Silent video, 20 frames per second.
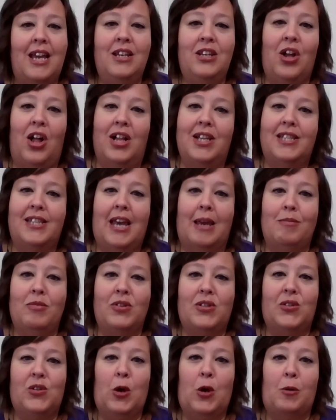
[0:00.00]

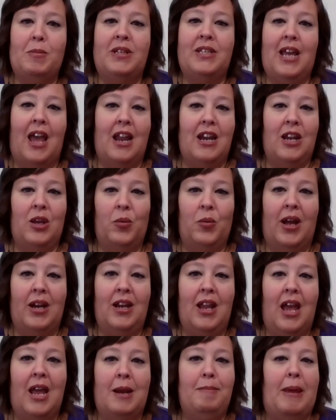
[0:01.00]
Alzheimer's is open to
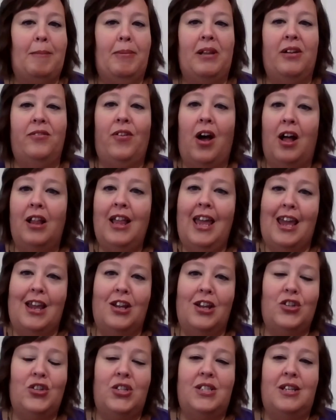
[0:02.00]
anyone, and people of all
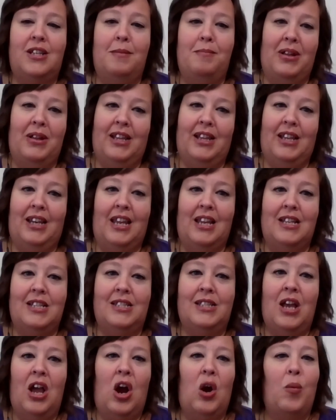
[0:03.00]
ages and abilities
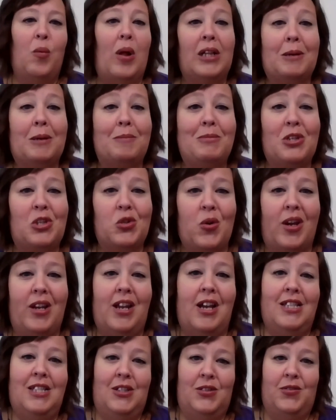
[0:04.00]
are welcome to join
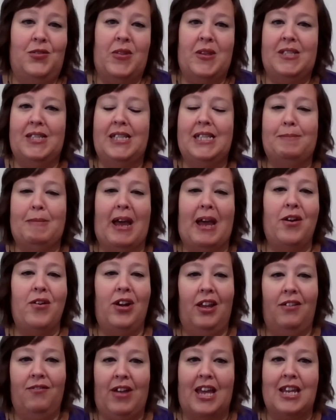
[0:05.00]
us for this inspiring
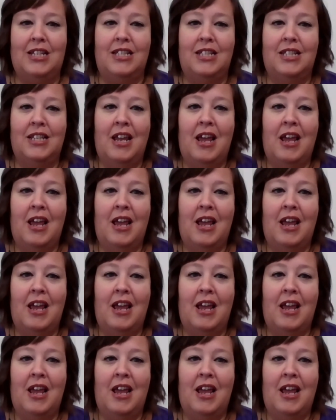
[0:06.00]
event.